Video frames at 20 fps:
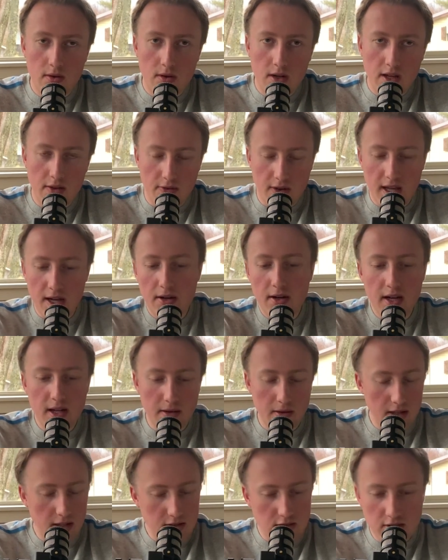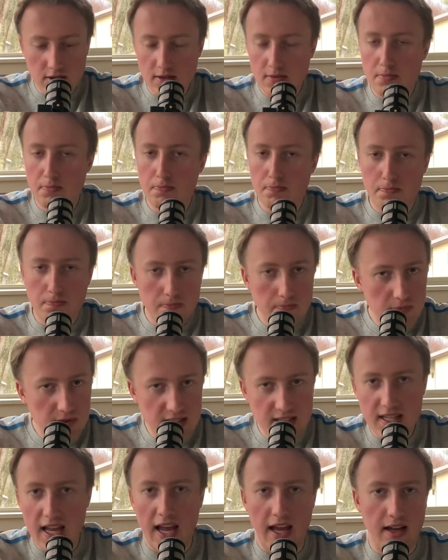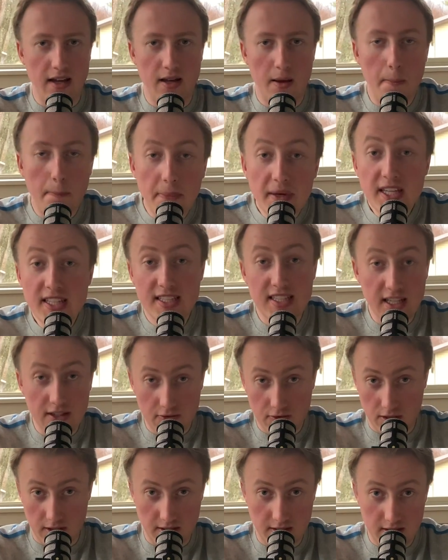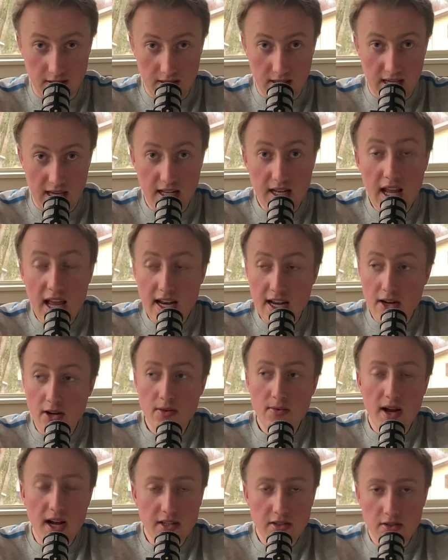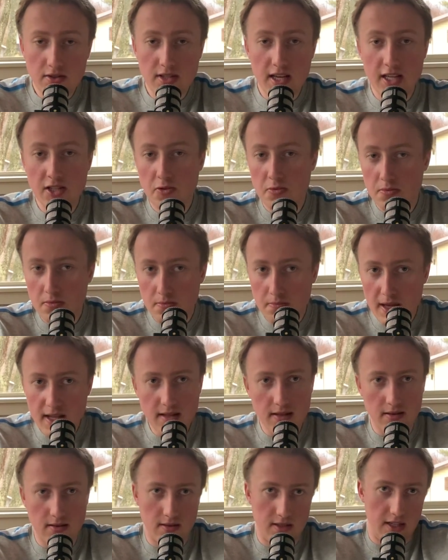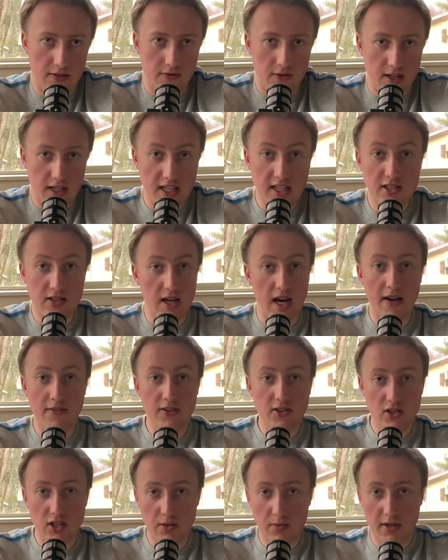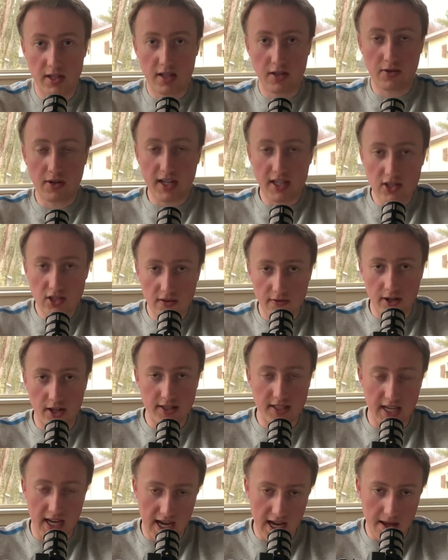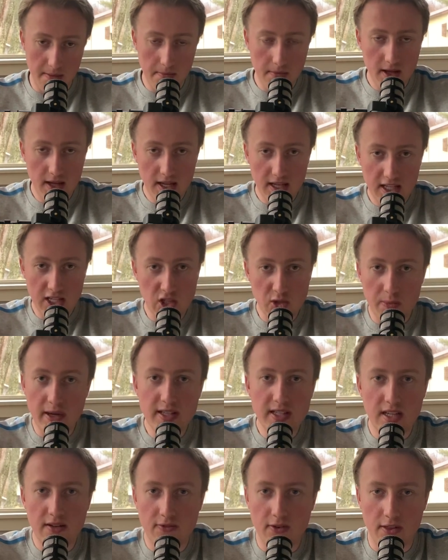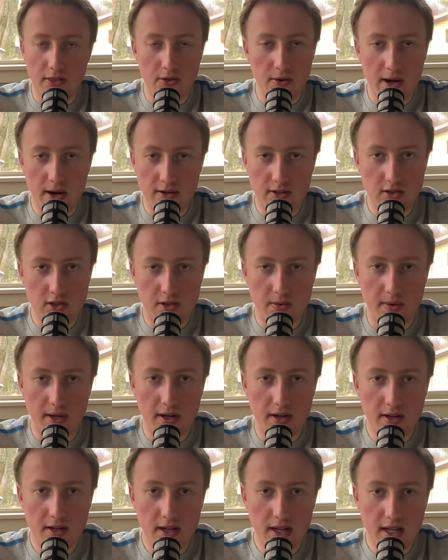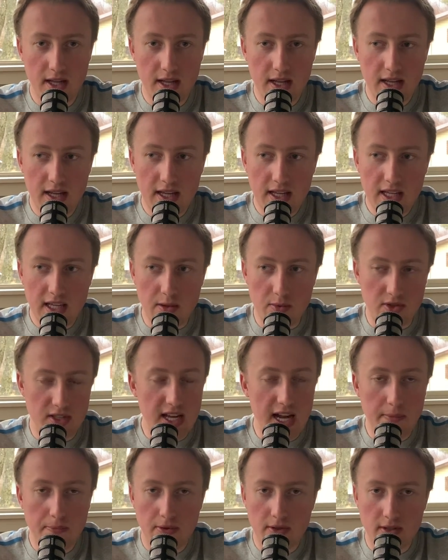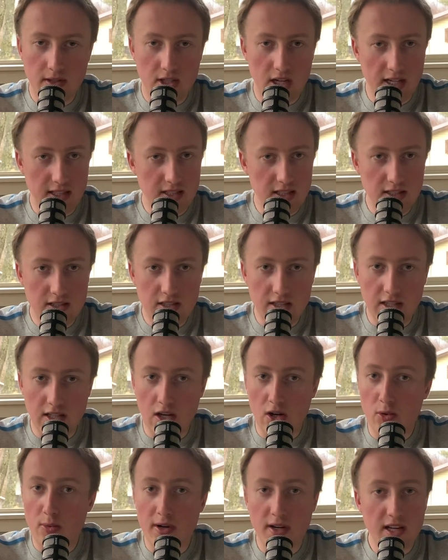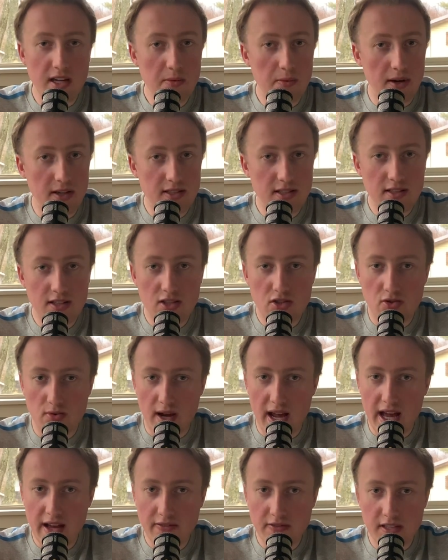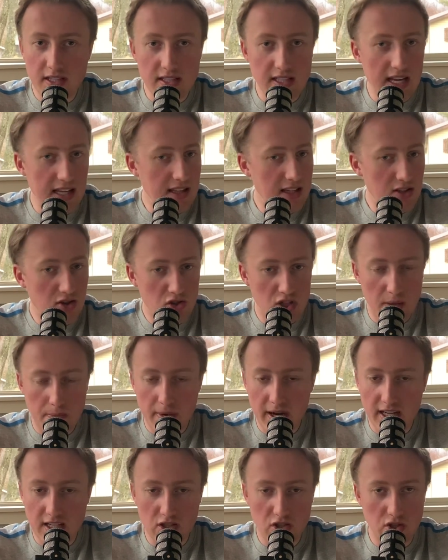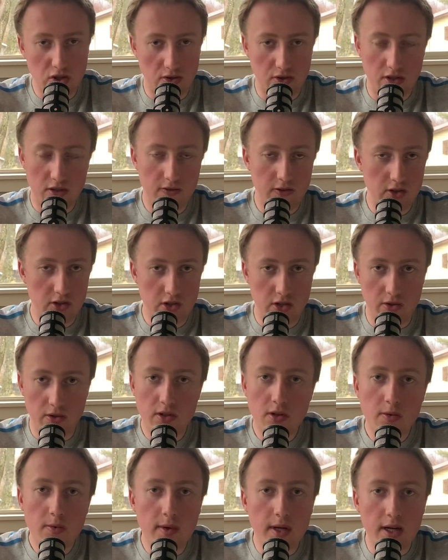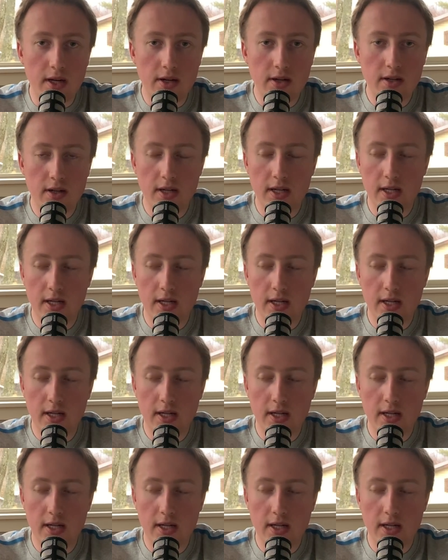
if Aaron just stay, be different. And and Aaron Rodgers has been different. He's obviously one of the greatest of all time. He's been different throughout his career. He was not projected to go where he was in the draft. He's had this chip on his shoulder for his whole career,